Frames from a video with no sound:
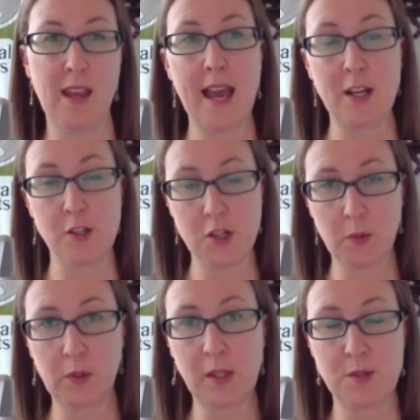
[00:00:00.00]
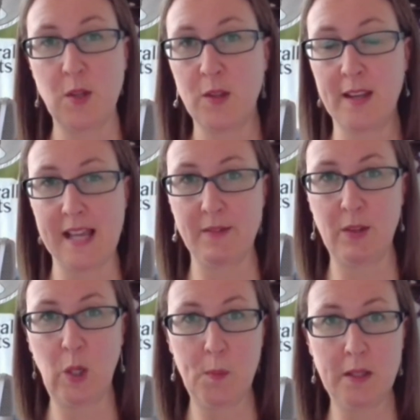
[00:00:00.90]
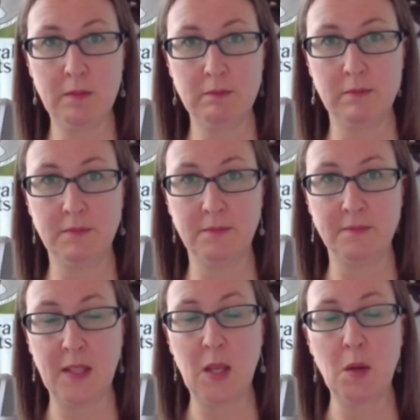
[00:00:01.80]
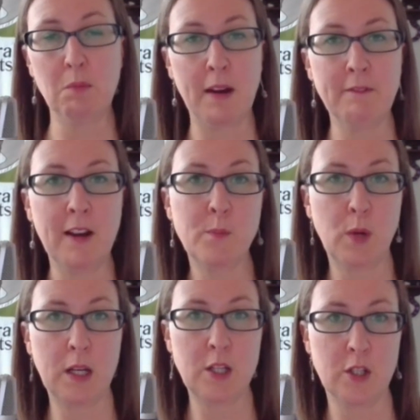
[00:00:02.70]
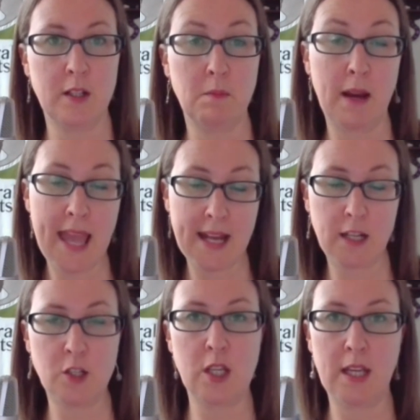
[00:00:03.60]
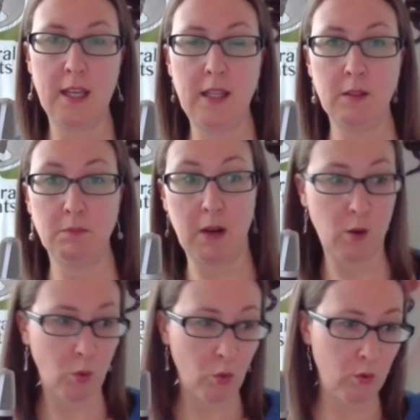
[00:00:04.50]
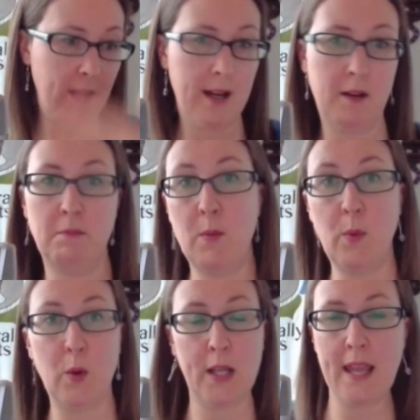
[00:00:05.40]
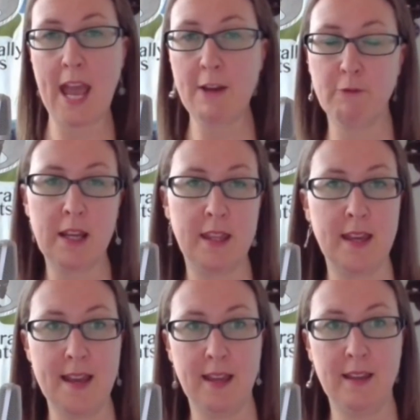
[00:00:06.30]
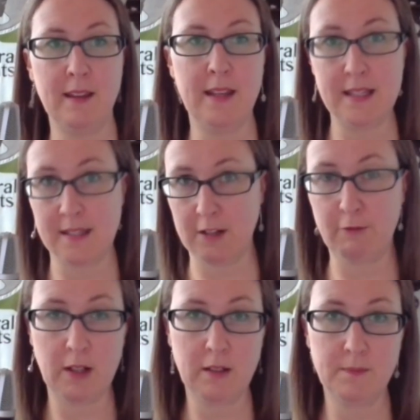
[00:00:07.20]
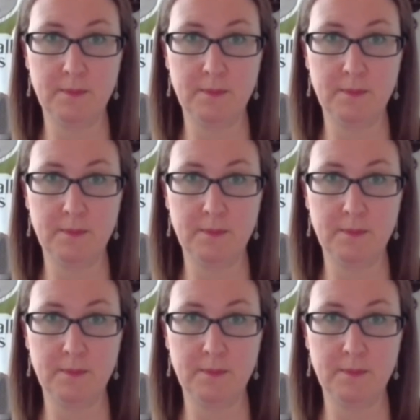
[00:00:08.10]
And do you know what those two things have in common? My vibration, my energy, my aura, my body, everything is different.